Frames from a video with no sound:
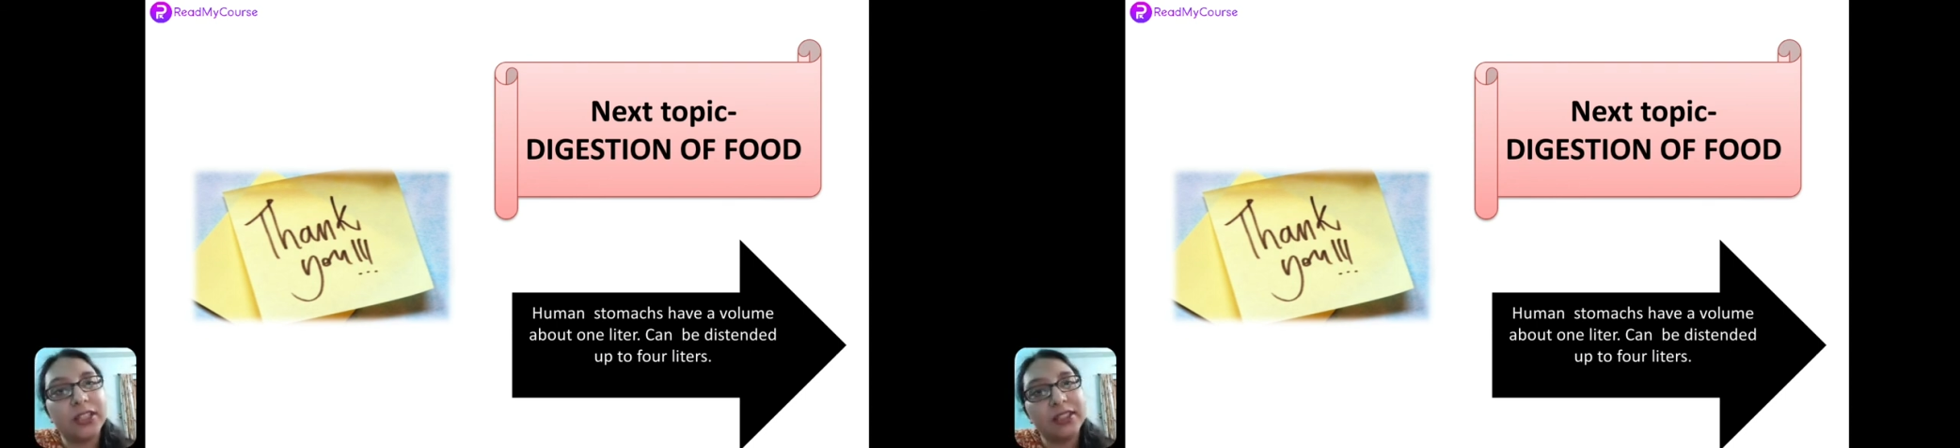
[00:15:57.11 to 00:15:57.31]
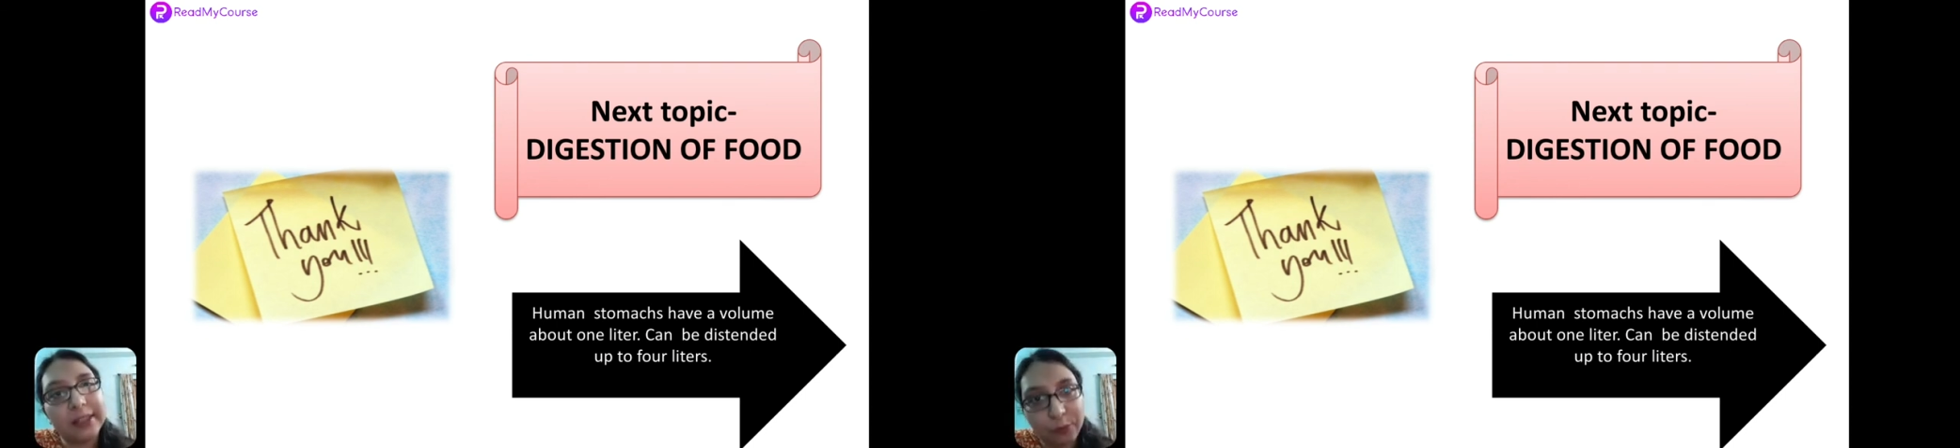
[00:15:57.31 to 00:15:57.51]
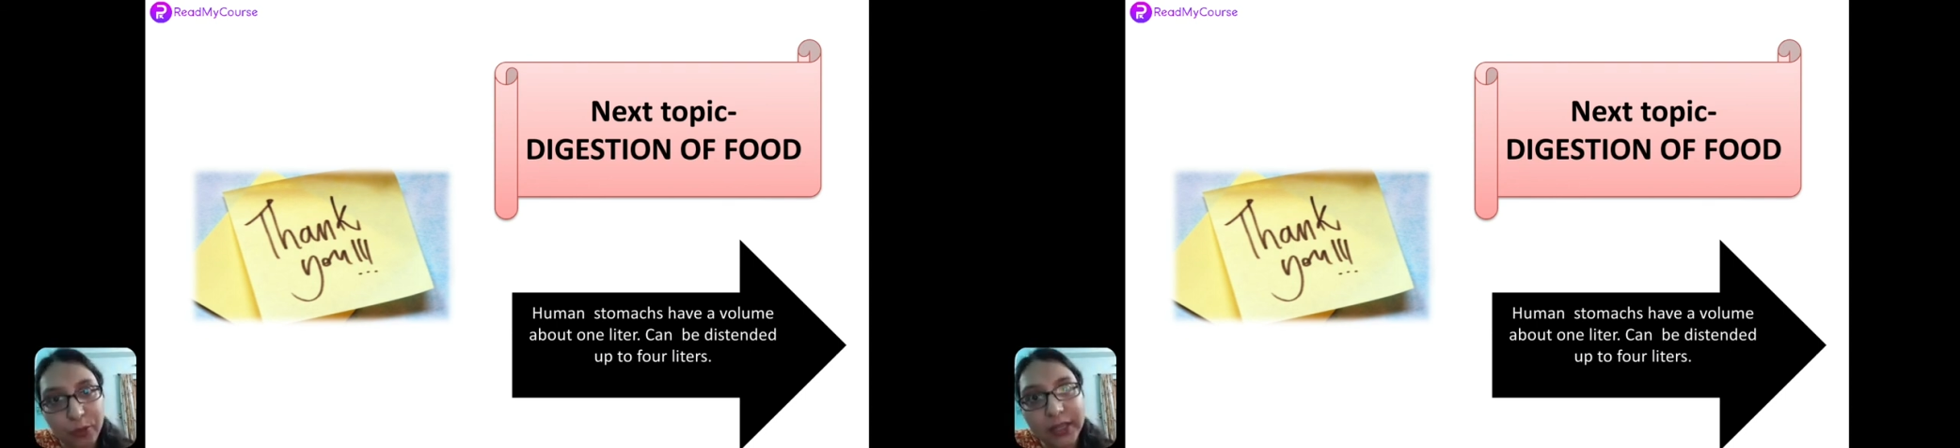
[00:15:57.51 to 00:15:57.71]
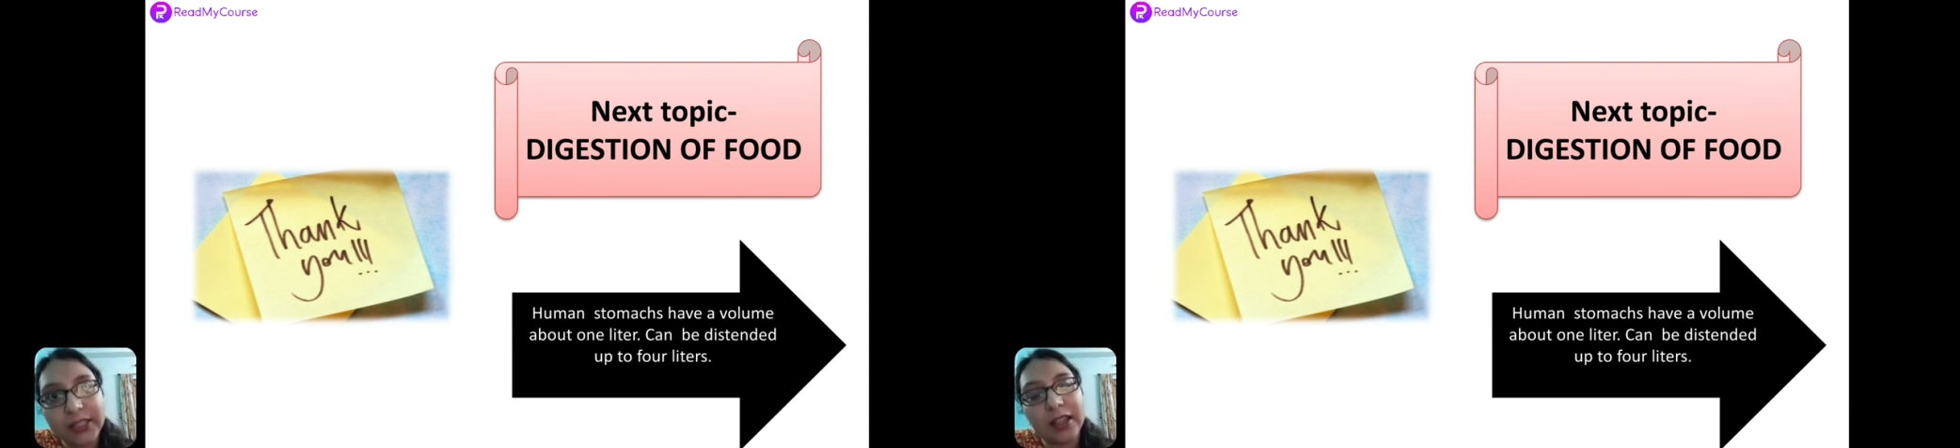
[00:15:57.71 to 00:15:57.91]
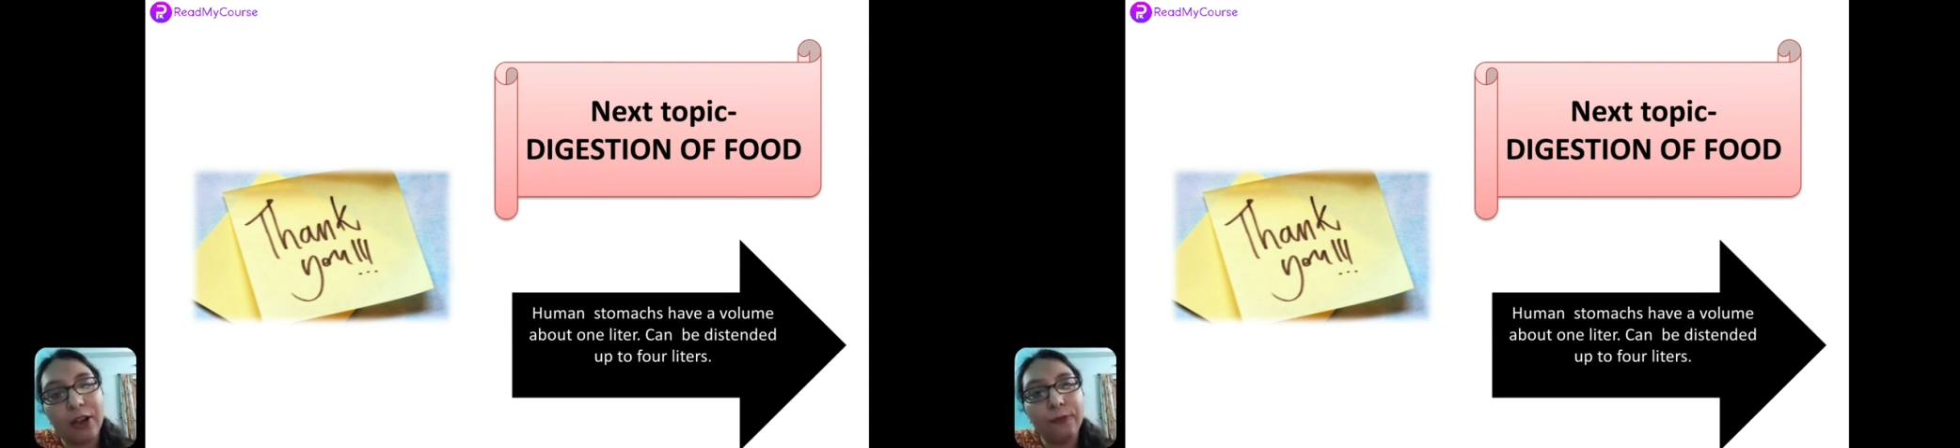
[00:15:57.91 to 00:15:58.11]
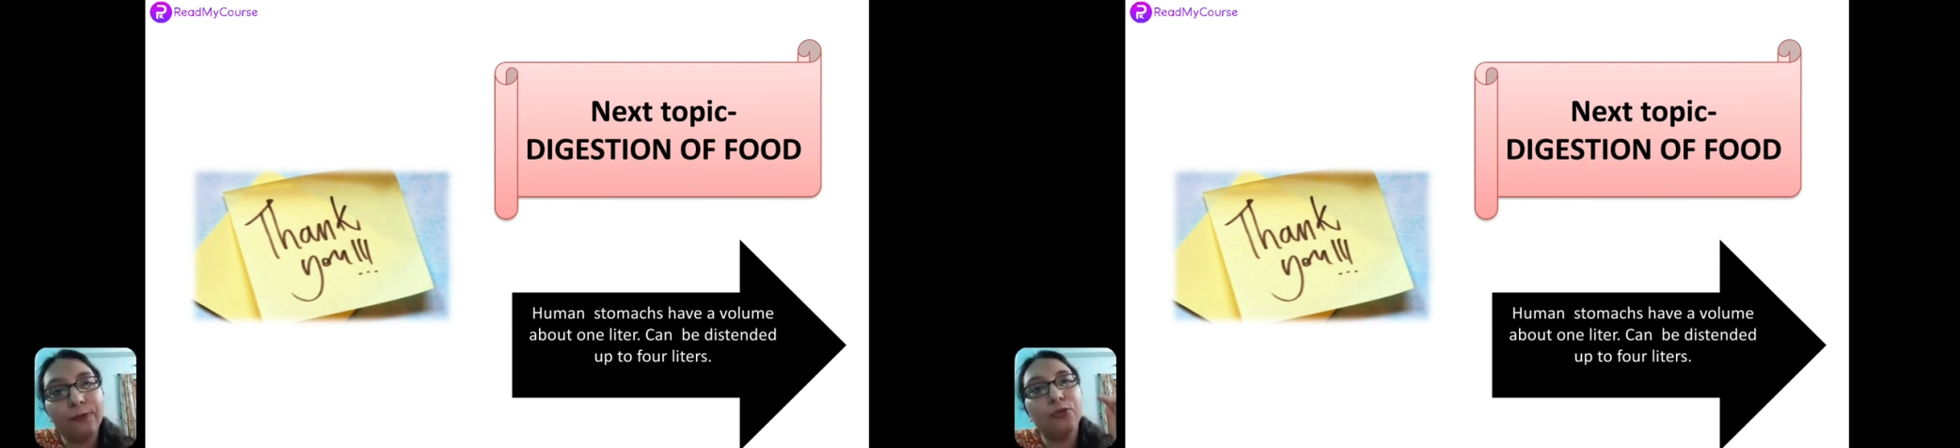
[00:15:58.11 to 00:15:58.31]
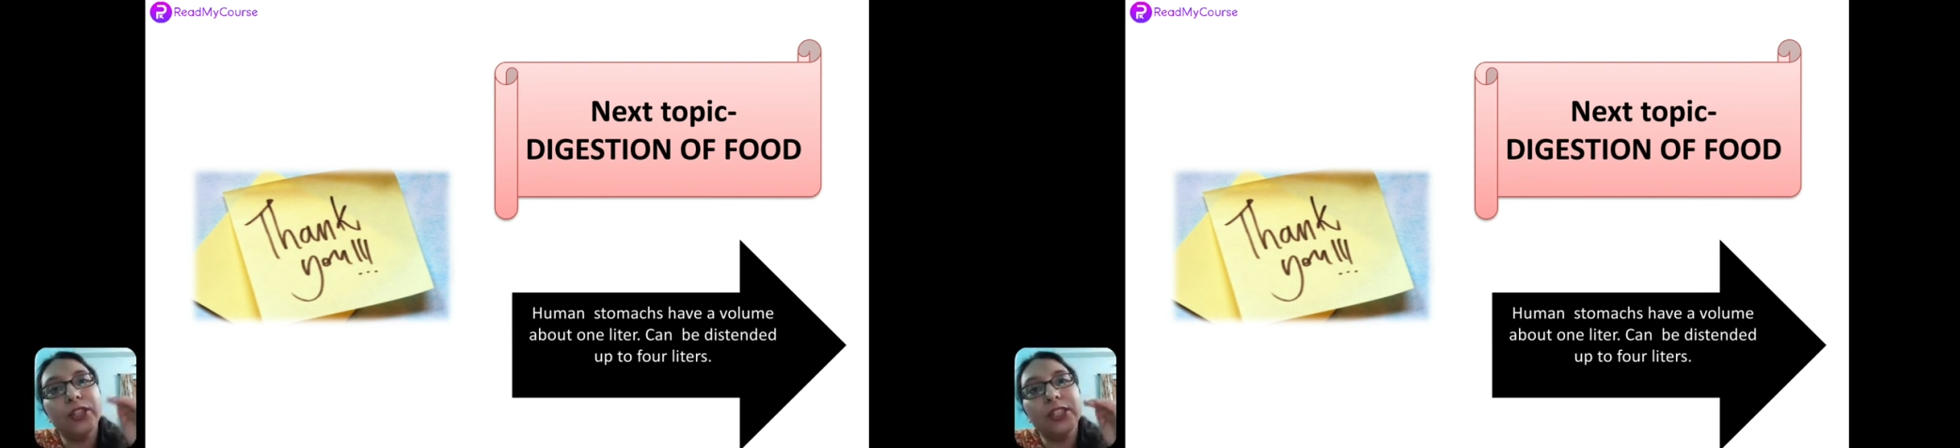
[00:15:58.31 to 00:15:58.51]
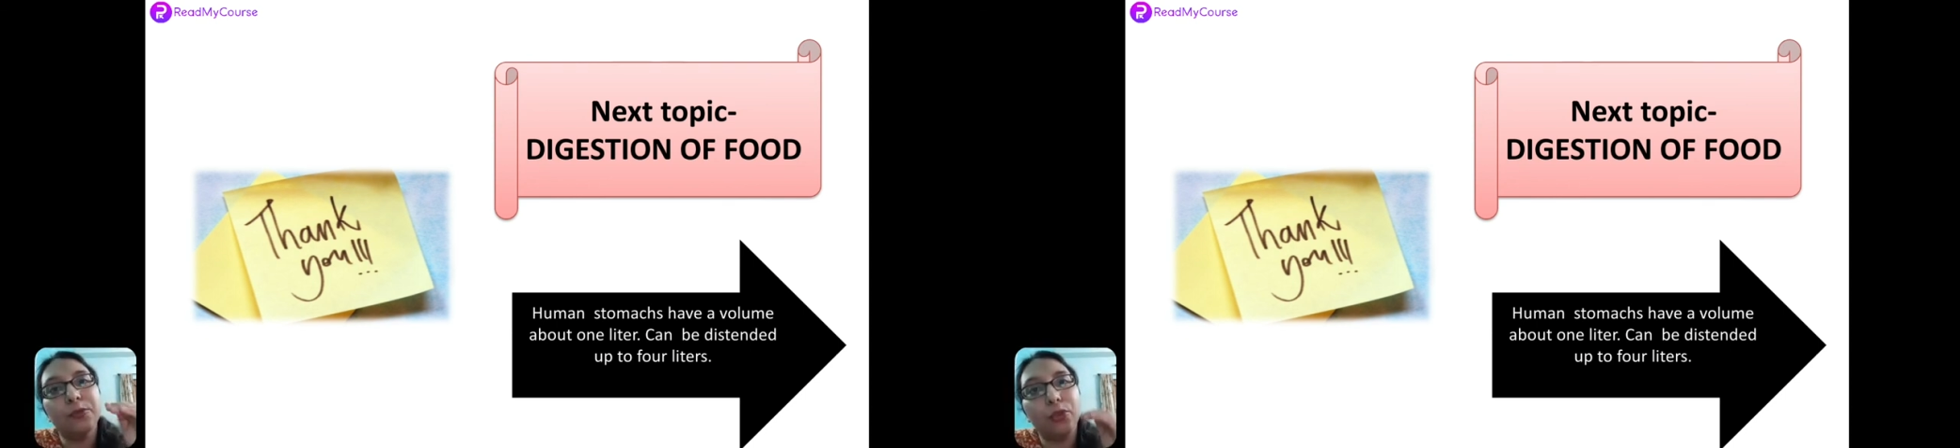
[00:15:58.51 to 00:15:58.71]
the stepwise how food
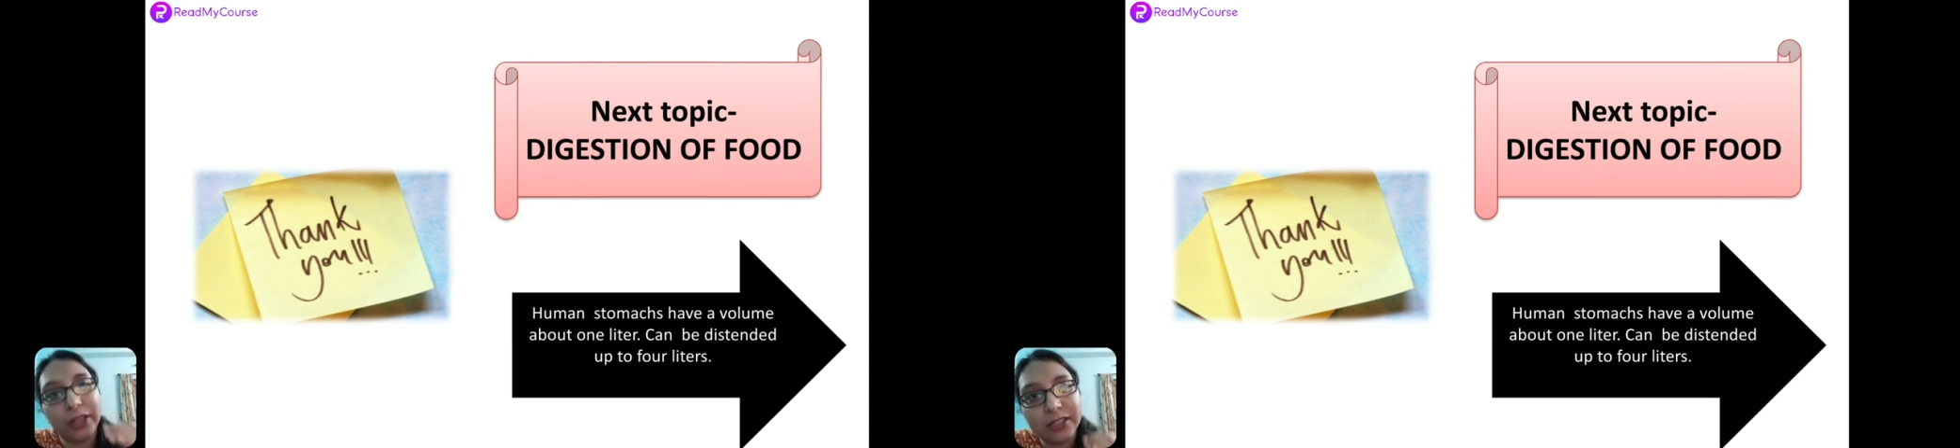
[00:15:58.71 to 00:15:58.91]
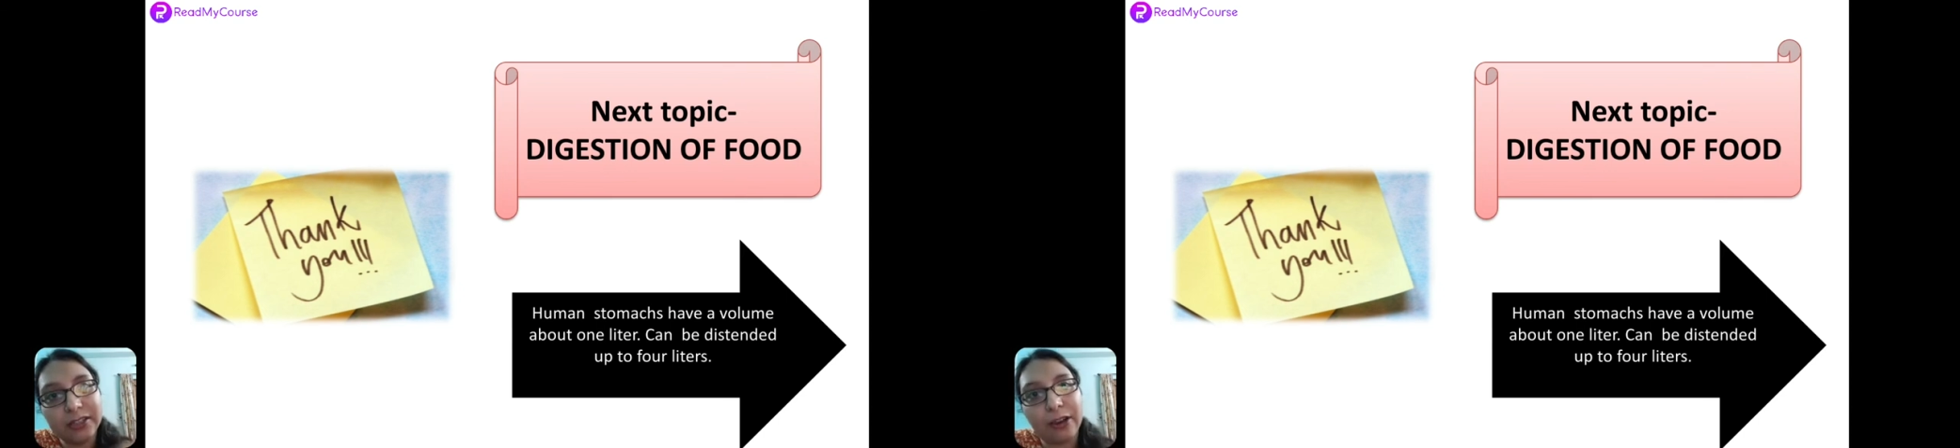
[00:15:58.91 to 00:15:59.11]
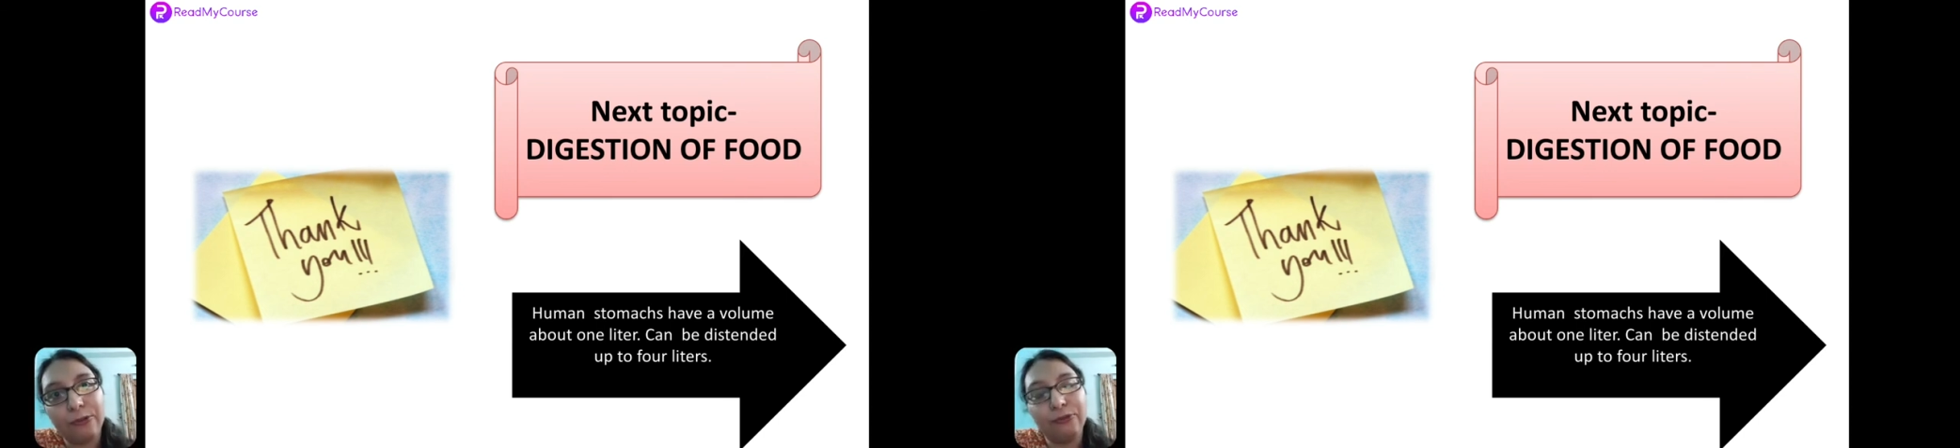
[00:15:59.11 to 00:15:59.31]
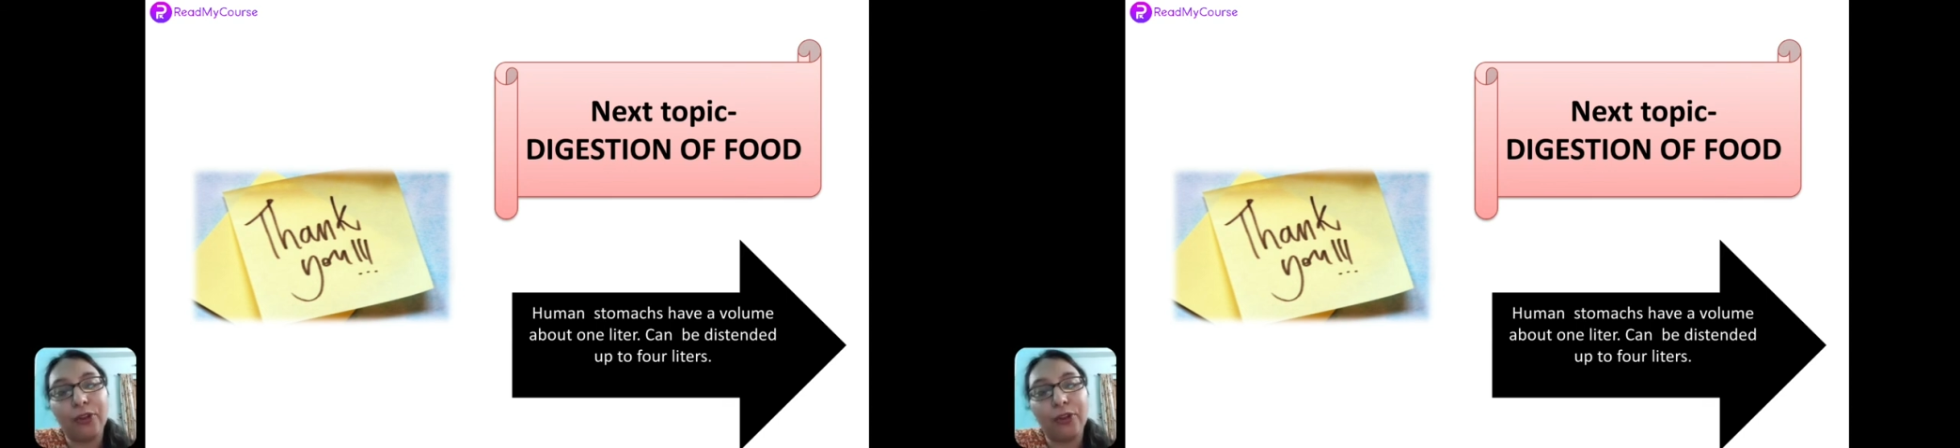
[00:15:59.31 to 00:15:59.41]
is broken down